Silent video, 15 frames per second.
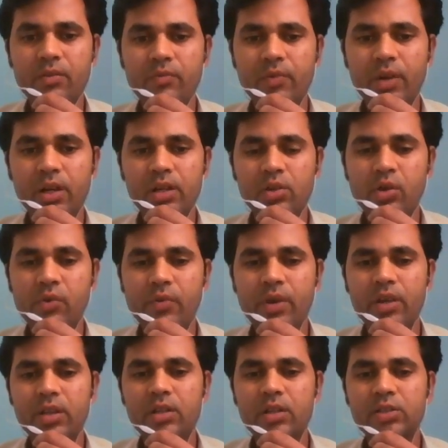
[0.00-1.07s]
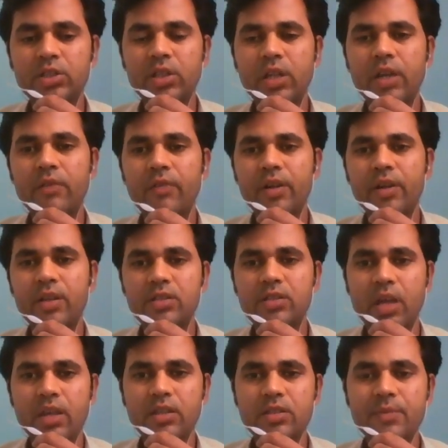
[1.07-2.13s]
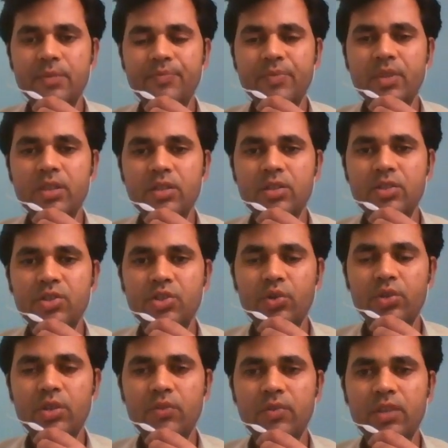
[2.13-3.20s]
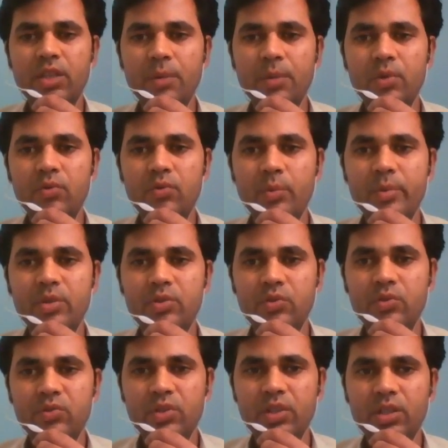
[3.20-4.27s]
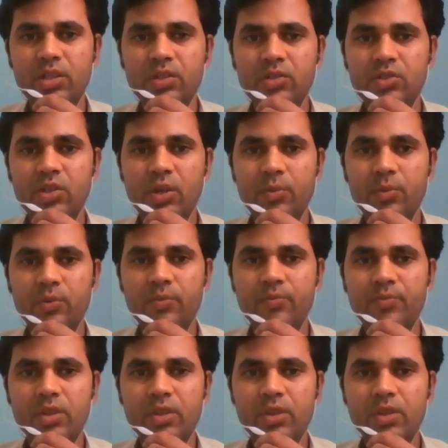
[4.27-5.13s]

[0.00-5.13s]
Faculty of Agriculture and Veterinary Science, Jayoti Vidhyapeeth Women's University, Jaipur.